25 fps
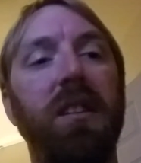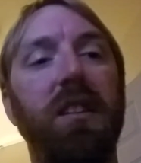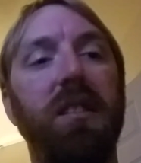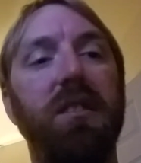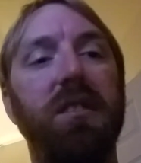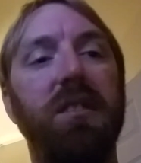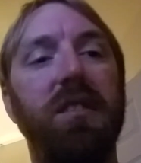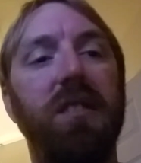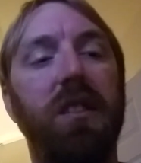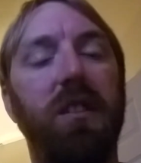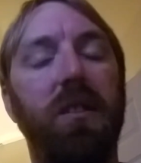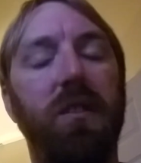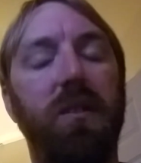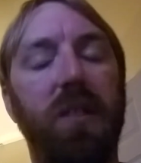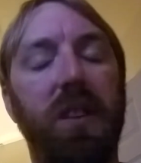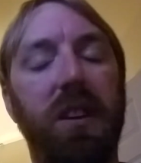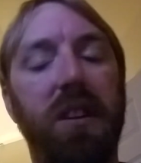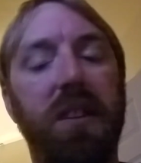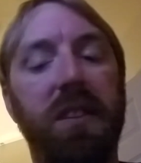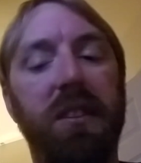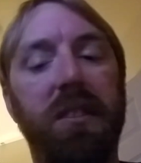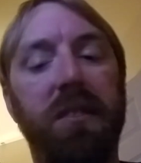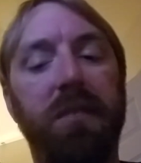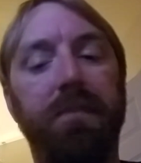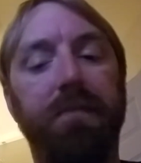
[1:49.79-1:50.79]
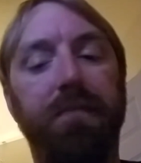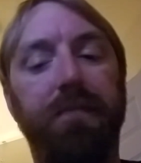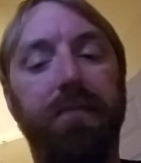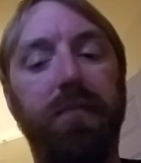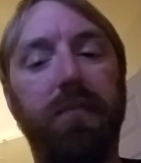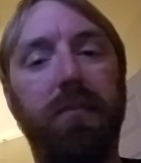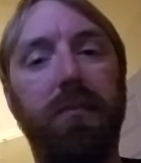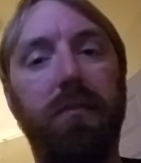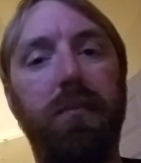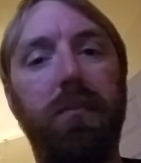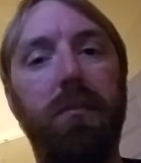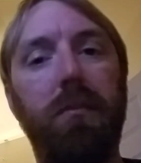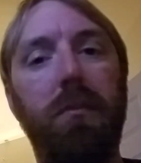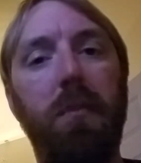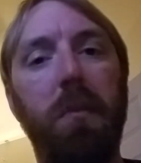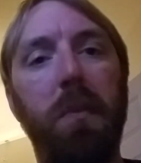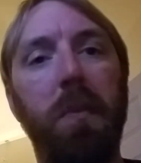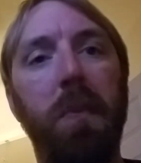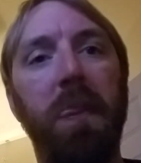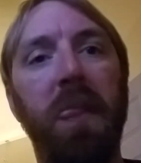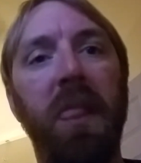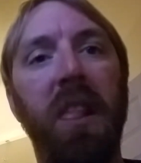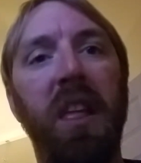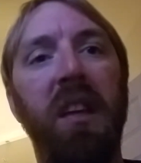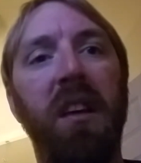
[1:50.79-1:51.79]
So,
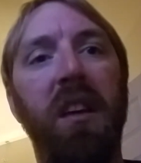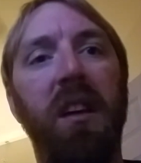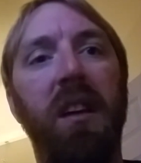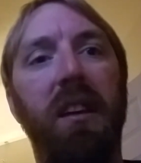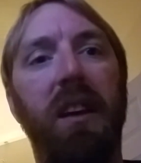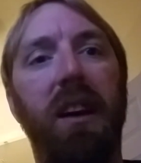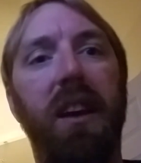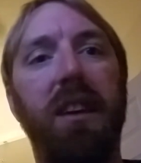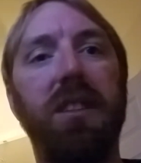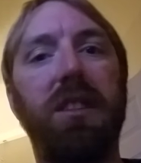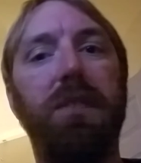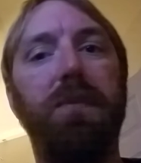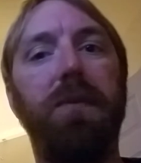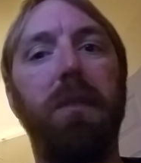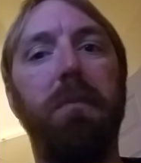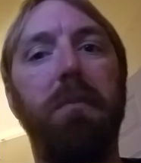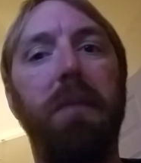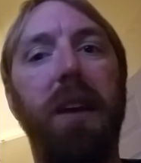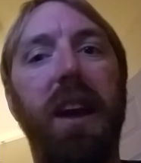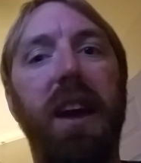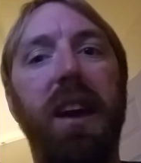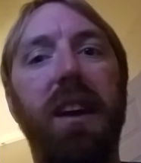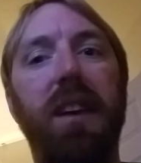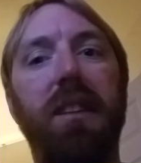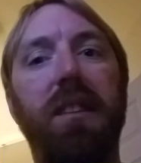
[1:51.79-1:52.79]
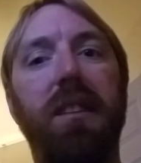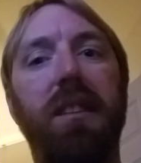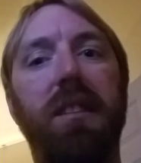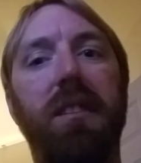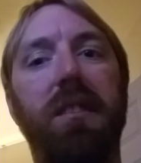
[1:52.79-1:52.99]
as for Matt,